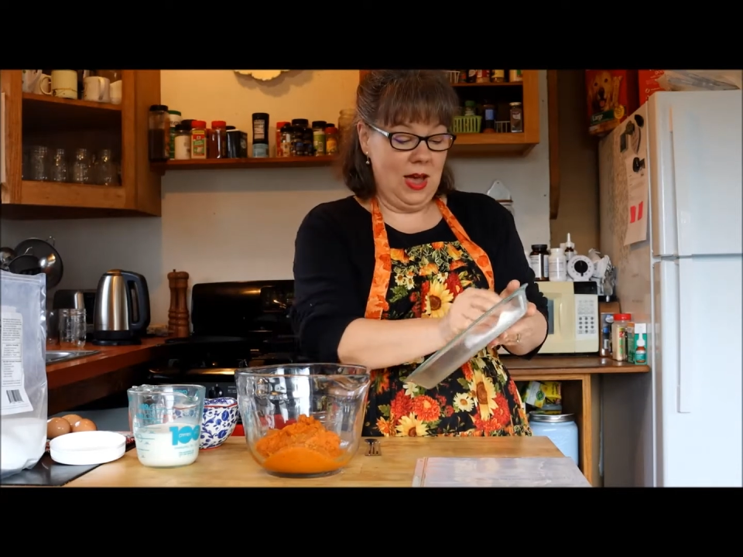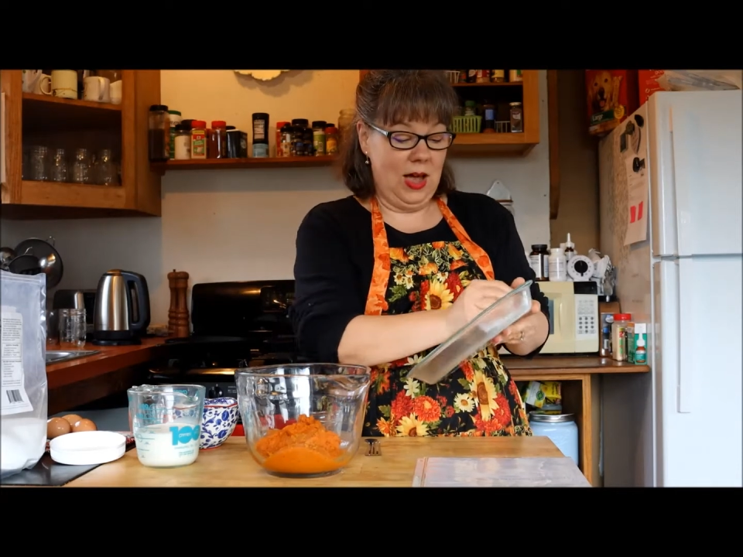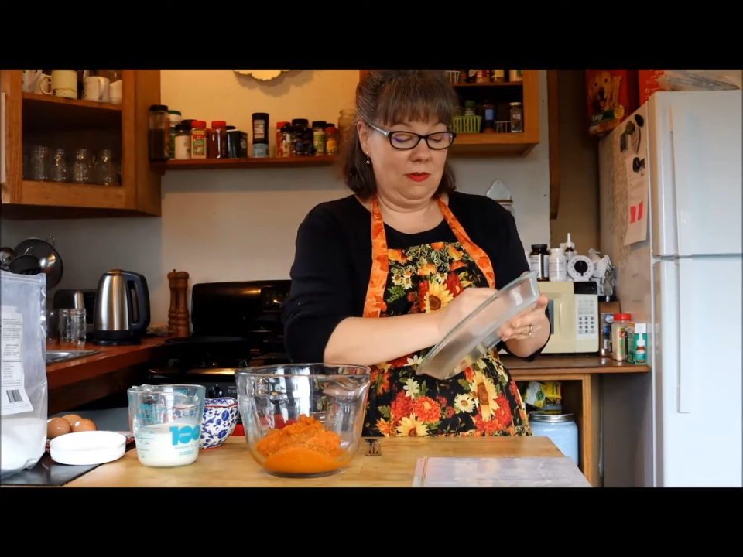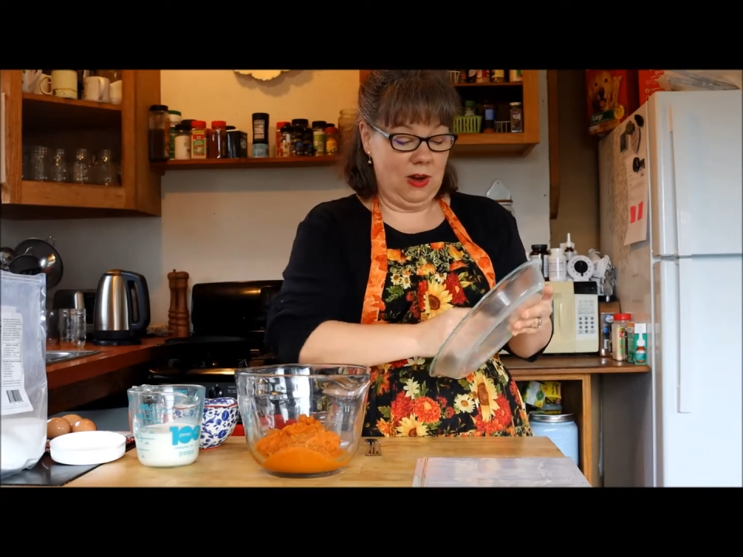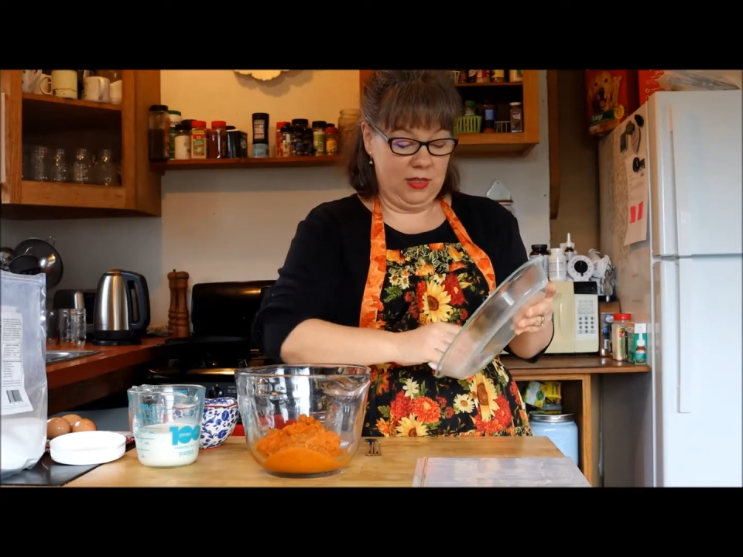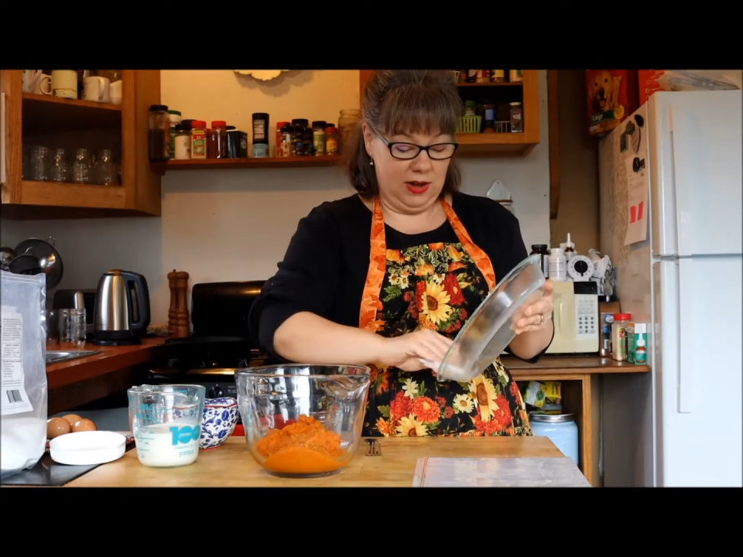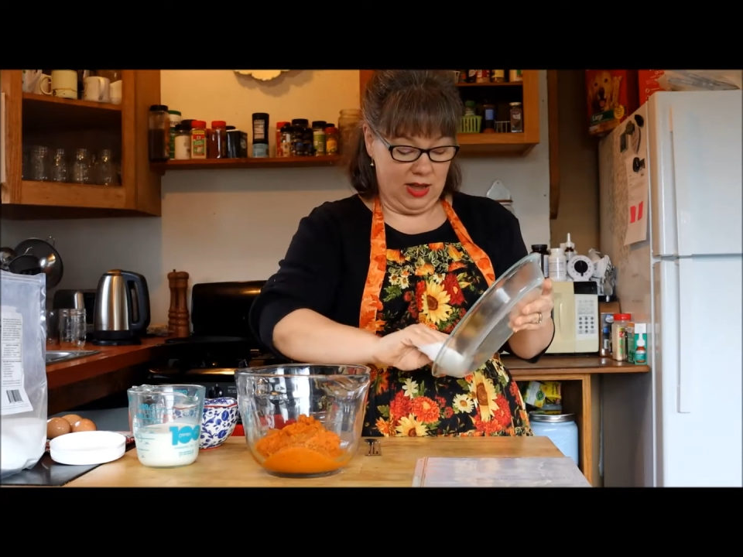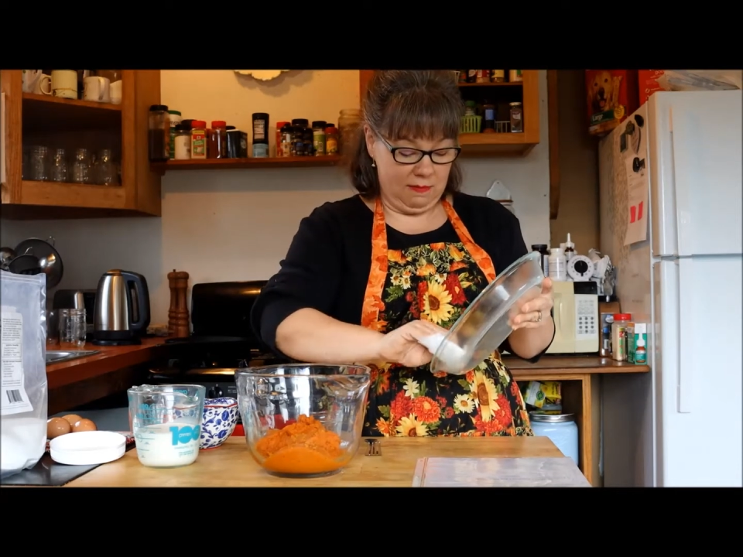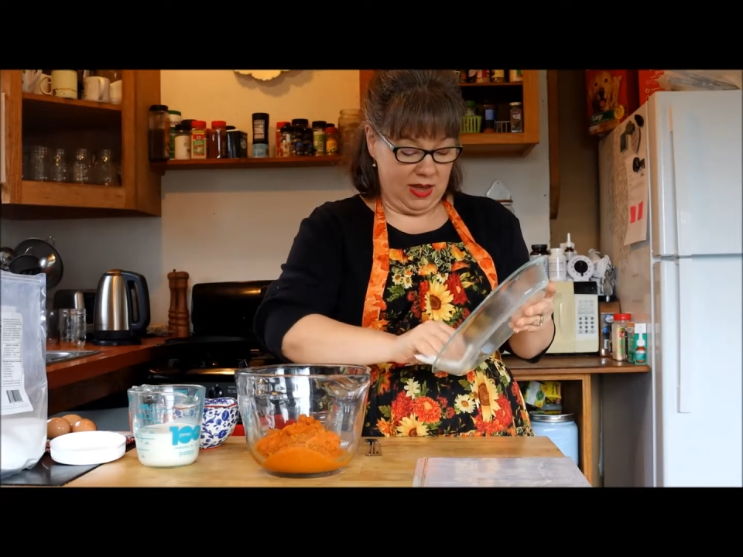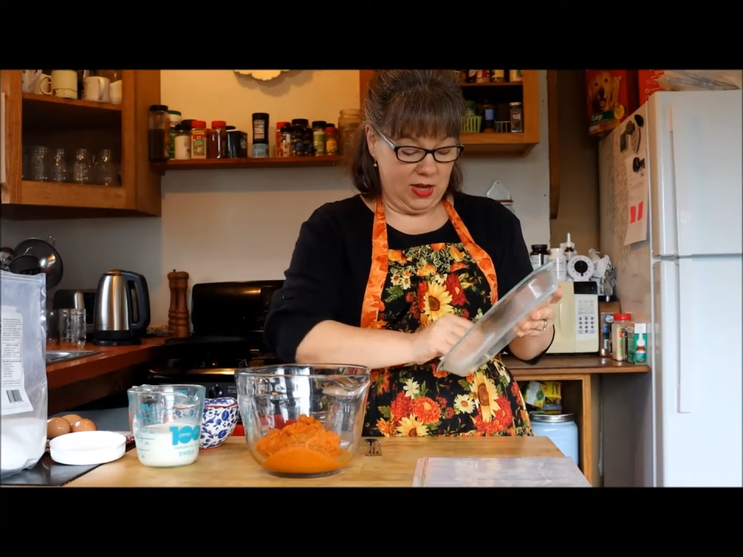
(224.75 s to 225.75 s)
I'd rather
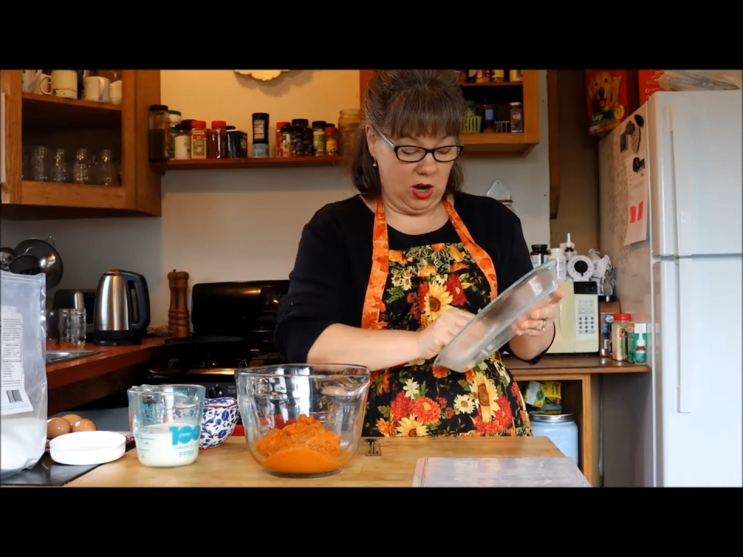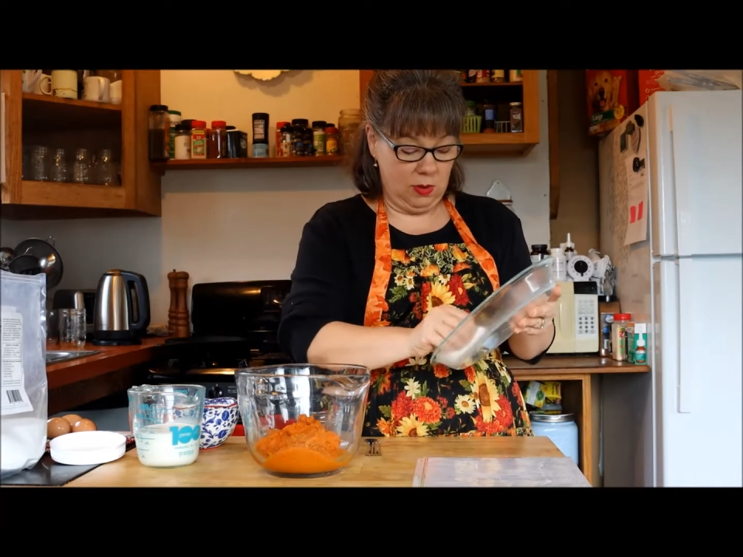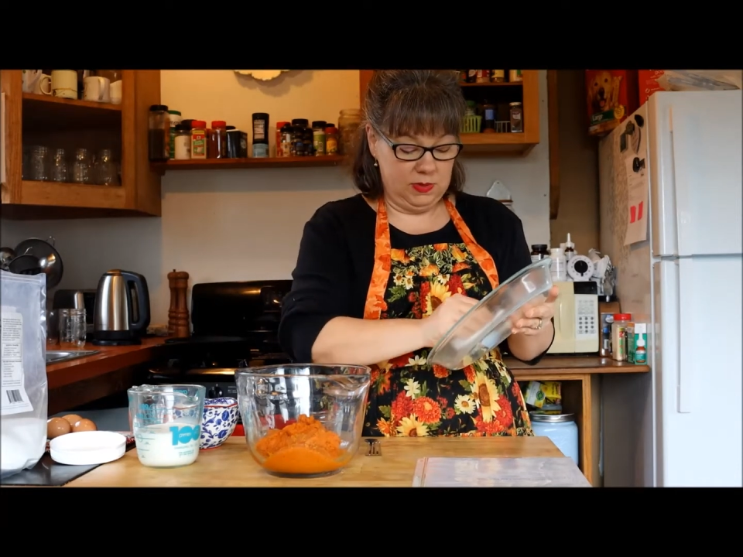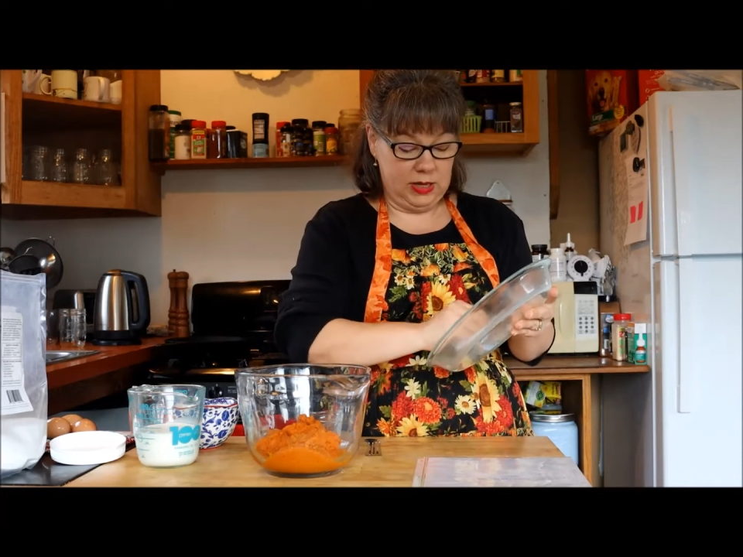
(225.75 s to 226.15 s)
have my carbs